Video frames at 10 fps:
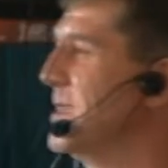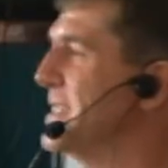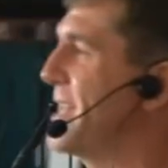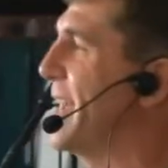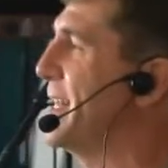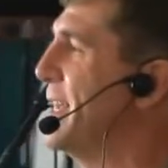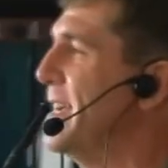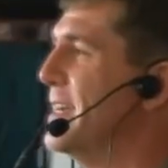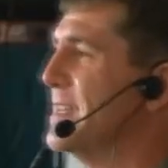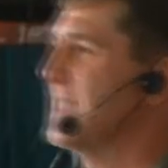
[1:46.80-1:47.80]
is that,
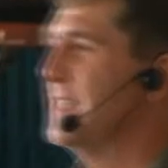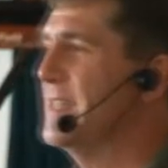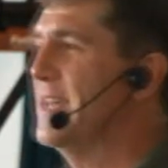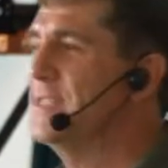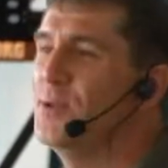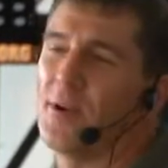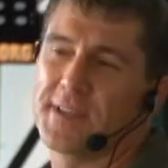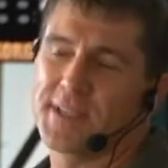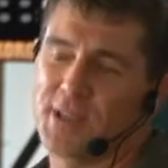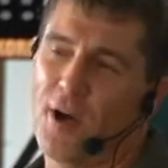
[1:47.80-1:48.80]
that you are the
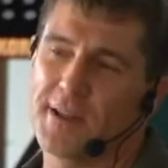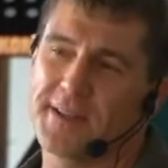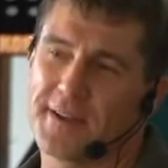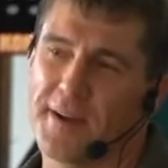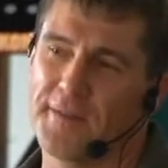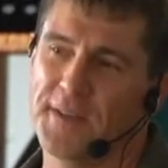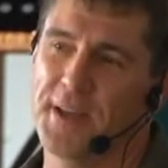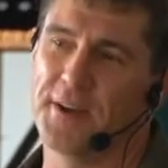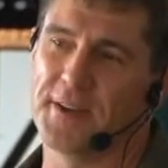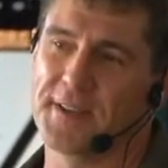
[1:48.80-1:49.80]
salt of the
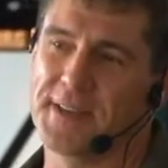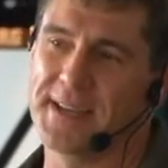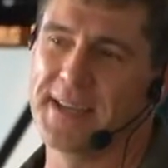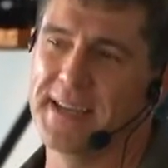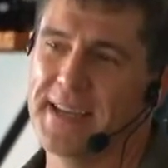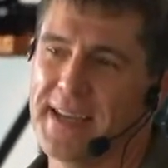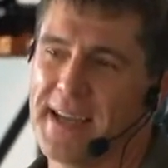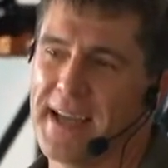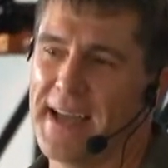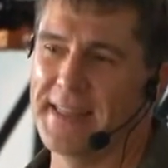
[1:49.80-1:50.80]
earth
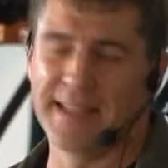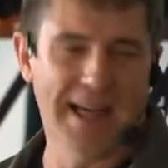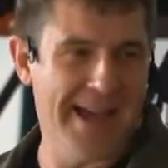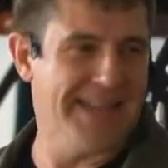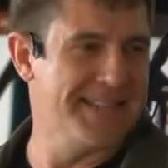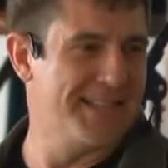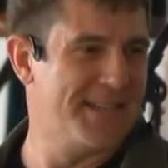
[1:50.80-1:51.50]
and the light,